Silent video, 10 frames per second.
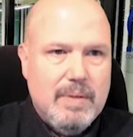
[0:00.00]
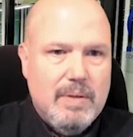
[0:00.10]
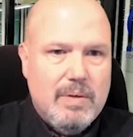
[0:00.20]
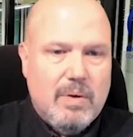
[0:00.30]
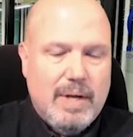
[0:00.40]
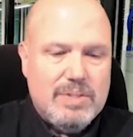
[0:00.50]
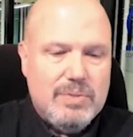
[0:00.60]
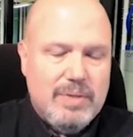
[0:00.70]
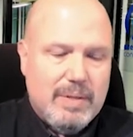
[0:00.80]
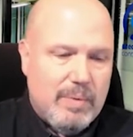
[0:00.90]
All right, so
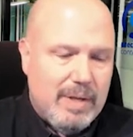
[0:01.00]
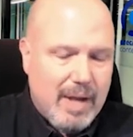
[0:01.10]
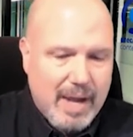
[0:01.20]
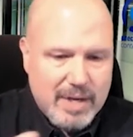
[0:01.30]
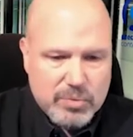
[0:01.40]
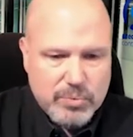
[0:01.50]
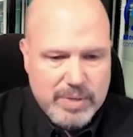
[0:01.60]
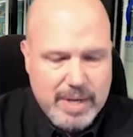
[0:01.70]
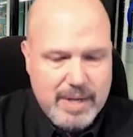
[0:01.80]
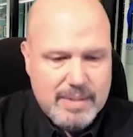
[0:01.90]
that when I
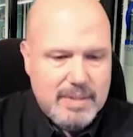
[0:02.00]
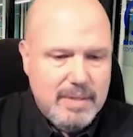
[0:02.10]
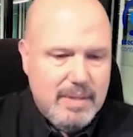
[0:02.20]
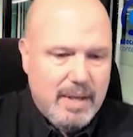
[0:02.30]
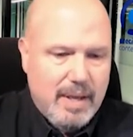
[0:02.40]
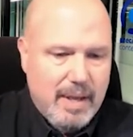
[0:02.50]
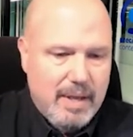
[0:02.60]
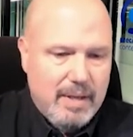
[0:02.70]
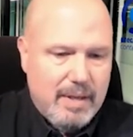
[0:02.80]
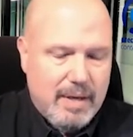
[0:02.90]
create
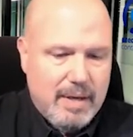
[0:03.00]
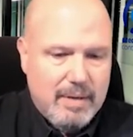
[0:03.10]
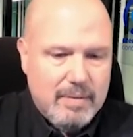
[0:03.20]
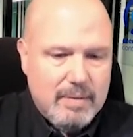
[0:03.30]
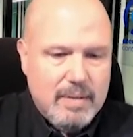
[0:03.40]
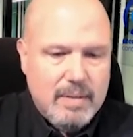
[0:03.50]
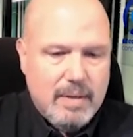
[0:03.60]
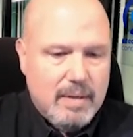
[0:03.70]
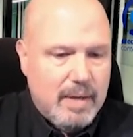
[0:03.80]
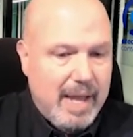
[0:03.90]
I
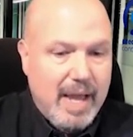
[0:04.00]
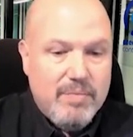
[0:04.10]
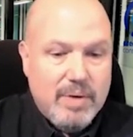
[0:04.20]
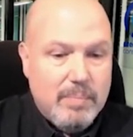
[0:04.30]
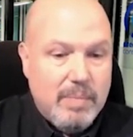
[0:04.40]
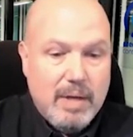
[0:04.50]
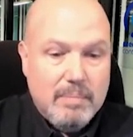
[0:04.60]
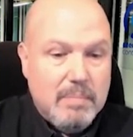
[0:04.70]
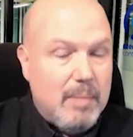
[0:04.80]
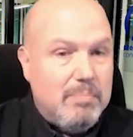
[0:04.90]
have
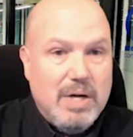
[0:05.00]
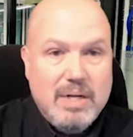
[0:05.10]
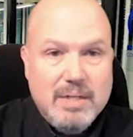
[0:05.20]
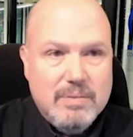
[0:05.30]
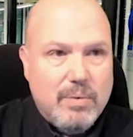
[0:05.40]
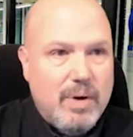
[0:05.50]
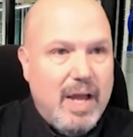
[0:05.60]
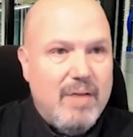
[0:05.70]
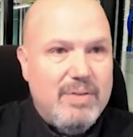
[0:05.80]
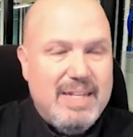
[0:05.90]
a bug, or I
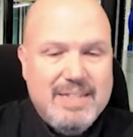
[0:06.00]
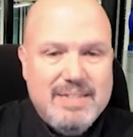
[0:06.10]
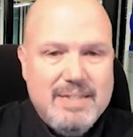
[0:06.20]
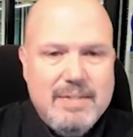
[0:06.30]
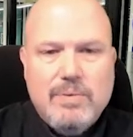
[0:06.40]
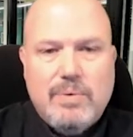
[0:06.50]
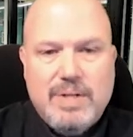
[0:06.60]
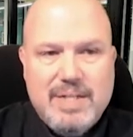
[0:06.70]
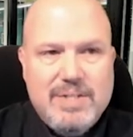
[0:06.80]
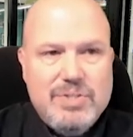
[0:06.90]
have an incident or an
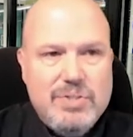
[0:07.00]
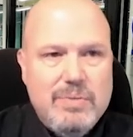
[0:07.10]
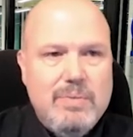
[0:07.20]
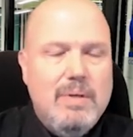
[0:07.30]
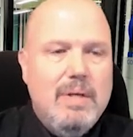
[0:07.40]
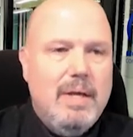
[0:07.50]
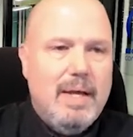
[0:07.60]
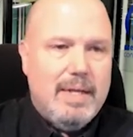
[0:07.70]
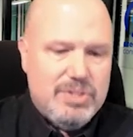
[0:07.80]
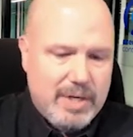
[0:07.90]
issue,
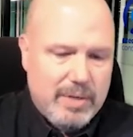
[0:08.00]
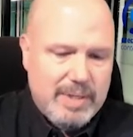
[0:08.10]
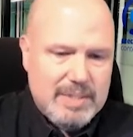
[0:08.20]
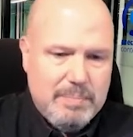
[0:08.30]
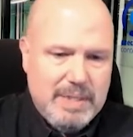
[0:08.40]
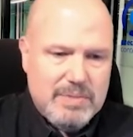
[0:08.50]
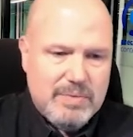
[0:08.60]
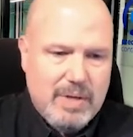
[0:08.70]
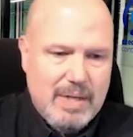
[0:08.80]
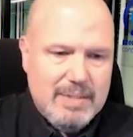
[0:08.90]
it generates a piece of
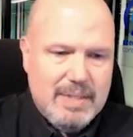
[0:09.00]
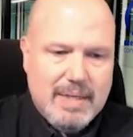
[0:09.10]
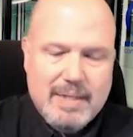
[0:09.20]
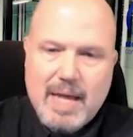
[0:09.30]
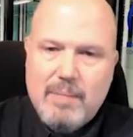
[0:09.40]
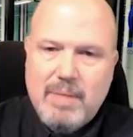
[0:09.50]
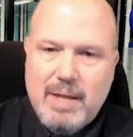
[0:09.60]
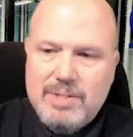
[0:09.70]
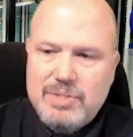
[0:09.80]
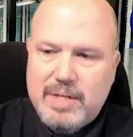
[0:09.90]
content, and that
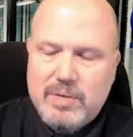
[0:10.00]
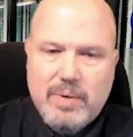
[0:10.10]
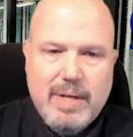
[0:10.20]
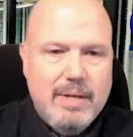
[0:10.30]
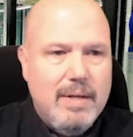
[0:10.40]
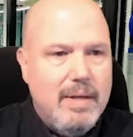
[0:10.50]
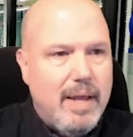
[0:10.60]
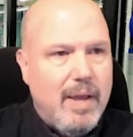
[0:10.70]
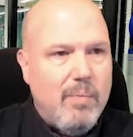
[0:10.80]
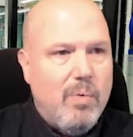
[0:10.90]
may generate
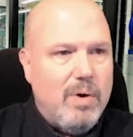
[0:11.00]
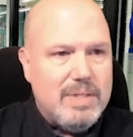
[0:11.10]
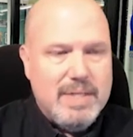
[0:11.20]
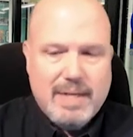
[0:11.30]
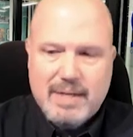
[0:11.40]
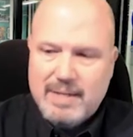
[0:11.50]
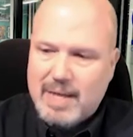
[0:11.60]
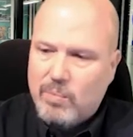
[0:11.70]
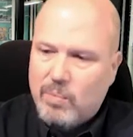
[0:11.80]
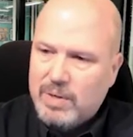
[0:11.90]
a work ticket, and
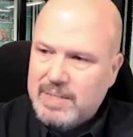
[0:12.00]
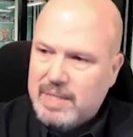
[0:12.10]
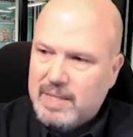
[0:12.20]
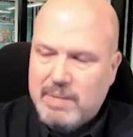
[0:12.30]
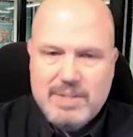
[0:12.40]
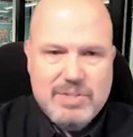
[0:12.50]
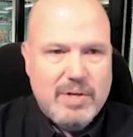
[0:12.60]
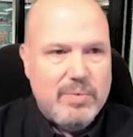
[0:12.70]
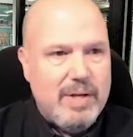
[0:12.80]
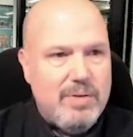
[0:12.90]
that work ticket may
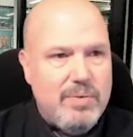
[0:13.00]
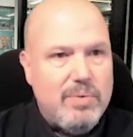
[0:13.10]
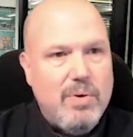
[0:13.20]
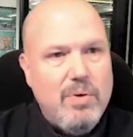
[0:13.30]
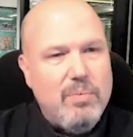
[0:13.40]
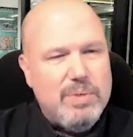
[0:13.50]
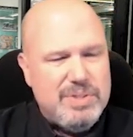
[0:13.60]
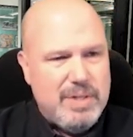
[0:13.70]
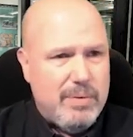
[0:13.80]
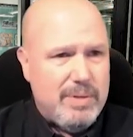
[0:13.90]
generate new code, which
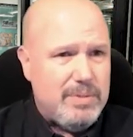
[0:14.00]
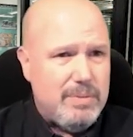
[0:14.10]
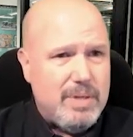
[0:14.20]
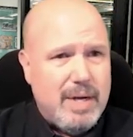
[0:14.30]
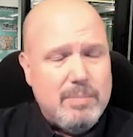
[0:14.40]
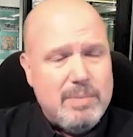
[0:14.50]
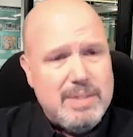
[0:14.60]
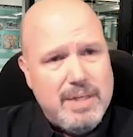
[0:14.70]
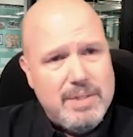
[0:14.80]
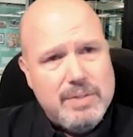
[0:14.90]
generates new
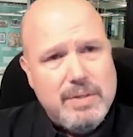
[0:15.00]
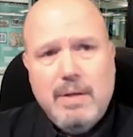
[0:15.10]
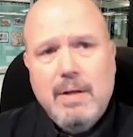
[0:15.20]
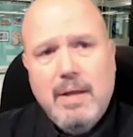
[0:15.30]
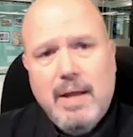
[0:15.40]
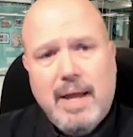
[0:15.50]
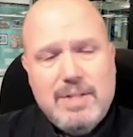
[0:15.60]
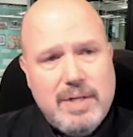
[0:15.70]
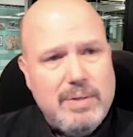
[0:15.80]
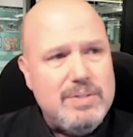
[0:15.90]
documentation and
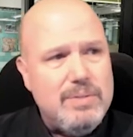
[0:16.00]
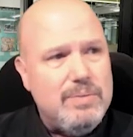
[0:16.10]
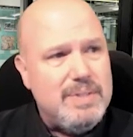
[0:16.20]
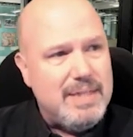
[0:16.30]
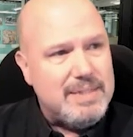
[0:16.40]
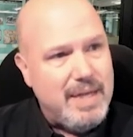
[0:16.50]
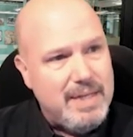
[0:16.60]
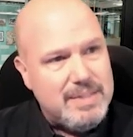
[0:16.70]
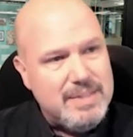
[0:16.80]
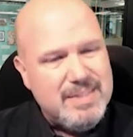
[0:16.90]
generates new test
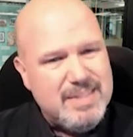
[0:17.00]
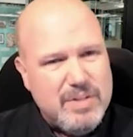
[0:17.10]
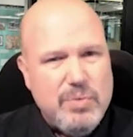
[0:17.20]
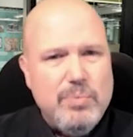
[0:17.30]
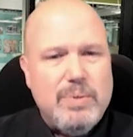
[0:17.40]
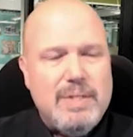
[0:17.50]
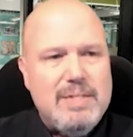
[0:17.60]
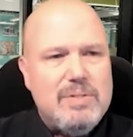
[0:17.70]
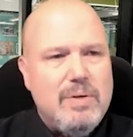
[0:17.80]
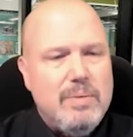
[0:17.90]
cases and new
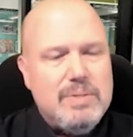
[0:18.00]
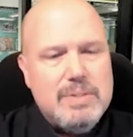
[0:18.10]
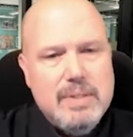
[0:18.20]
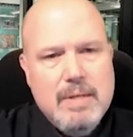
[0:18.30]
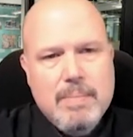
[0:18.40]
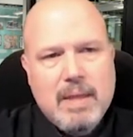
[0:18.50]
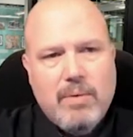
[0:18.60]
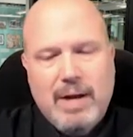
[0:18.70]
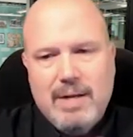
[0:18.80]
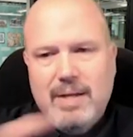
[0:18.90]
release notes,
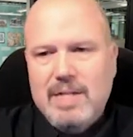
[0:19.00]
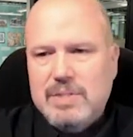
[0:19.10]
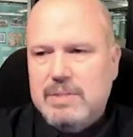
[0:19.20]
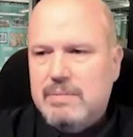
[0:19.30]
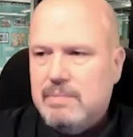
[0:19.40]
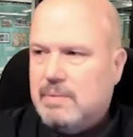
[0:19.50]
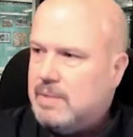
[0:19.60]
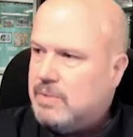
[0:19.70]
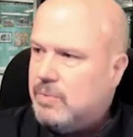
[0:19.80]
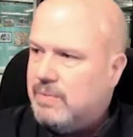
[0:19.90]
right? Each
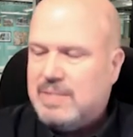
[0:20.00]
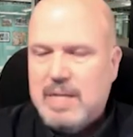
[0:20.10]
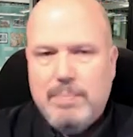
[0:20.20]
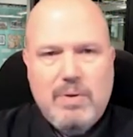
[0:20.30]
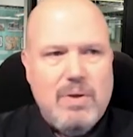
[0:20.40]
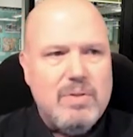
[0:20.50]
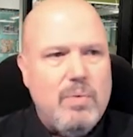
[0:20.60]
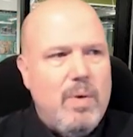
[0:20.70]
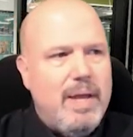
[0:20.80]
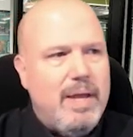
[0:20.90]
sort of step along the
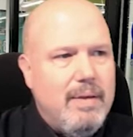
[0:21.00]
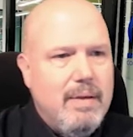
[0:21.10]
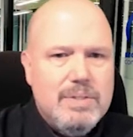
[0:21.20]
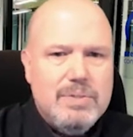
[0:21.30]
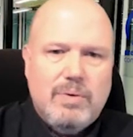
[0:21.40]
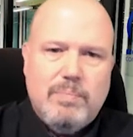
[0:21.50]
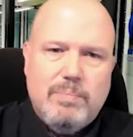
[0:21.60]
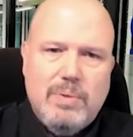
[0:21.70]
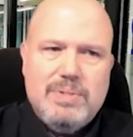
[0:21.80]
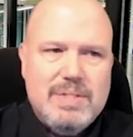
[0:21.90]
way, sort of
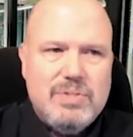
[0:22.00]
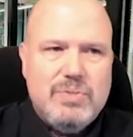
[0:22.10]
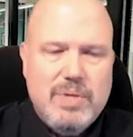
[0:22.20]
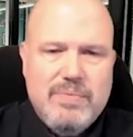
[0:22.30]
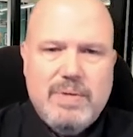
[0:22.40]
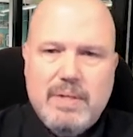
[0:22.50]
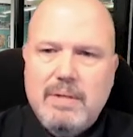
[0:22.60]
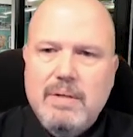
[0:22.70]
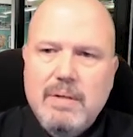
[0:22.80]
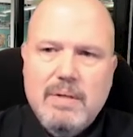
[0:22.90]

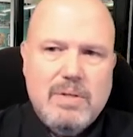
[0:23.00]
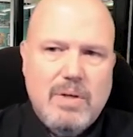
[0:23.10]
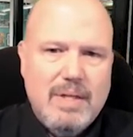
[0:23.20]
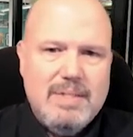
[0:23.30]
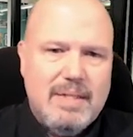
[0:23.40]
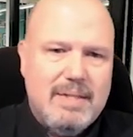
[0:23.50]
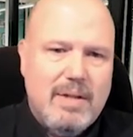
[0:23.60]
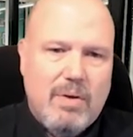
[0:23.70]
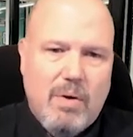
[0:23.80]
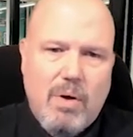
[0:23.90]
process-driven content
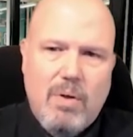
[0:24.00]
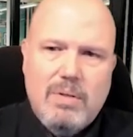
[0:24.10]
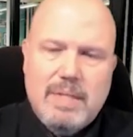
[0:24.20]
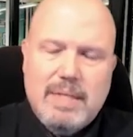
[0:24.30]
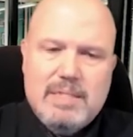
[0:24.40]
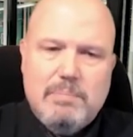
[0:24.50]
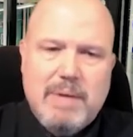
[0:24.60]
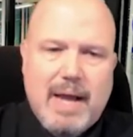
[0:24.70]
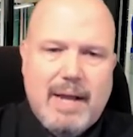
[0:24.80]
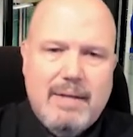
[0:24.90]
that all links
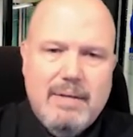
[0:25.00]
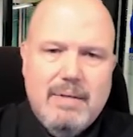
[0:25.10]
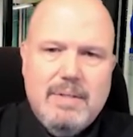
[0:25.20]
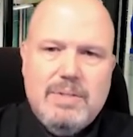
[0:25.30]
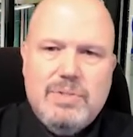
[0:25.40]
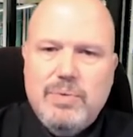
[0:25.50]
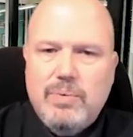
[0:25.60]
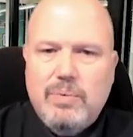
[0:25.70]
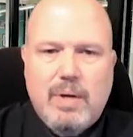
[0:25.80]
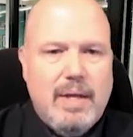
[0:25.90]
back
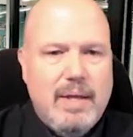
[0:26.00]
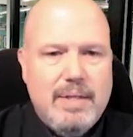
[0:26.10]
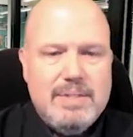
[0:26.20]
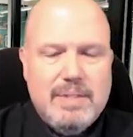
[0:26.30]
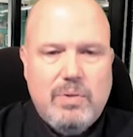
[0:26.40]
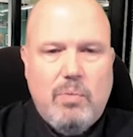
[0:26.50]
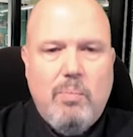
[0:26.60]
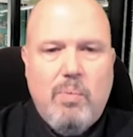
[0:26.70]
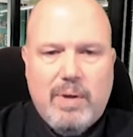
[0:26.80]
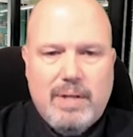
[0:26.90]
to a single
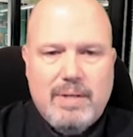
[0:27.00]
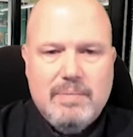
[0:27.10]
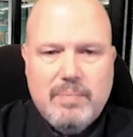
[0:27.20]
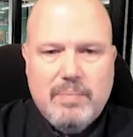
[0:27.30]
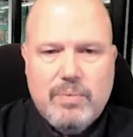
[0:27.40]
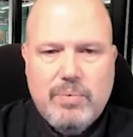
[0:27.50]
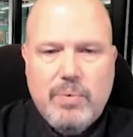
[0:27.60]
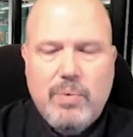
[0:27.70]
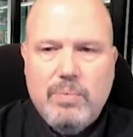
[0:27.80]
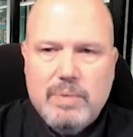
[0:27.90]
point
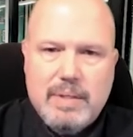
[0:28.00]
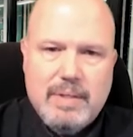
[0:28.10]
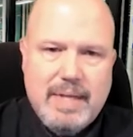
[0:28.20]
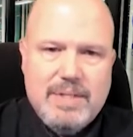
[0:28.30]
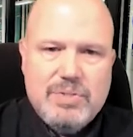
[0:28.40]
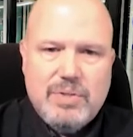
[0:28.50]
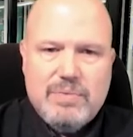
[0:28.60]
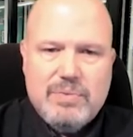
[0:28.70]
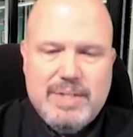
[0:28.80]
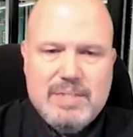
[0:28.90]
through the nature of
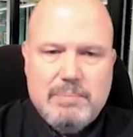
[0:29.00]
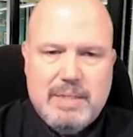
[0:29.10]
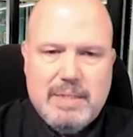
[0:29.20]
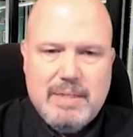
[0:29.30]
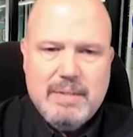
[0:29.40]
traceability.